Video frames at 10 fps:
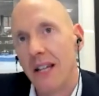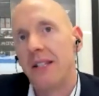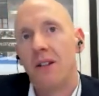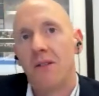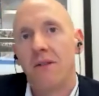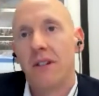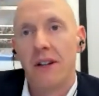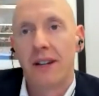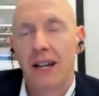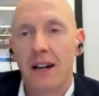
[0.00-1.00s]
hinted on, you
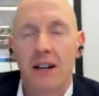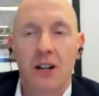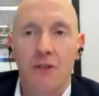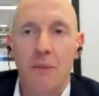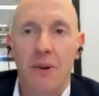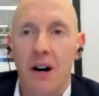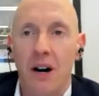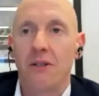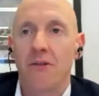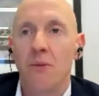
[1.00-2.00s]
know, career
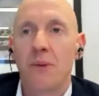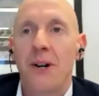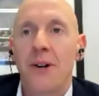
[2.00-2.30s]
partner group,